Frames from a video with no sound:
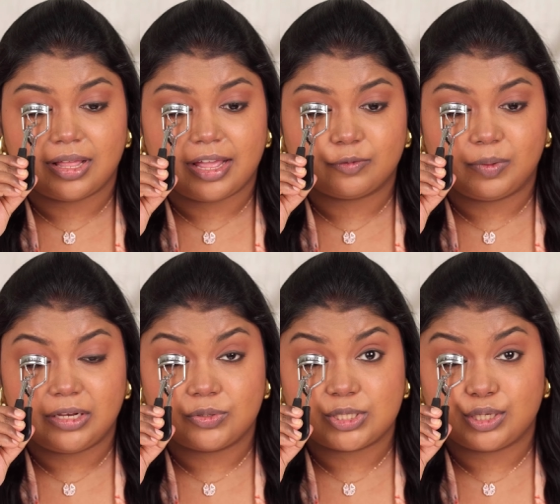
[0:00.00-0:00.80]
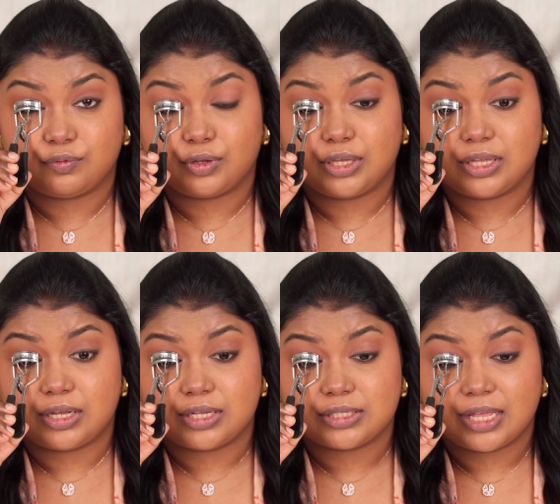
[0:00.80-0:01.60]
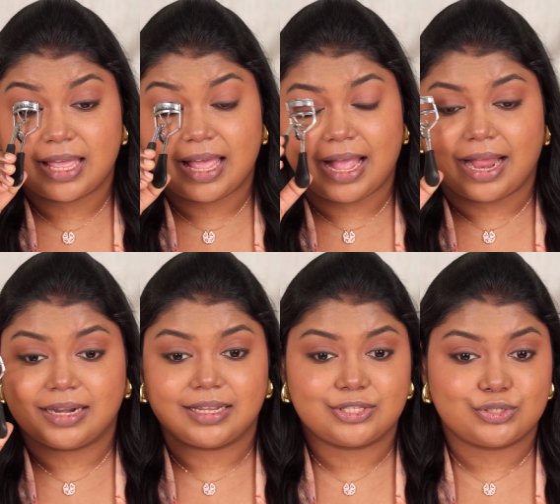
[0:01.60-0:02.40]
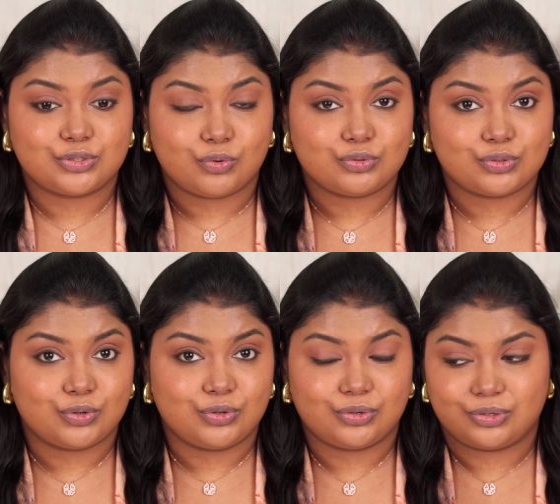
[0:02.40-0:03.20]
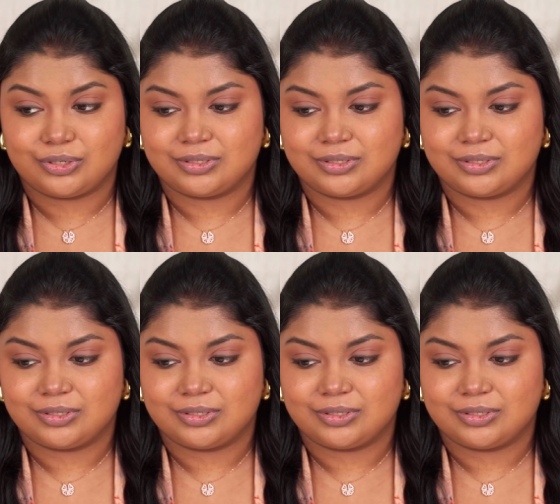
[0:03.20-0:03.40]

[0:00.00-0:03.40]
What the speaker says: I've been using it for years and it's so good.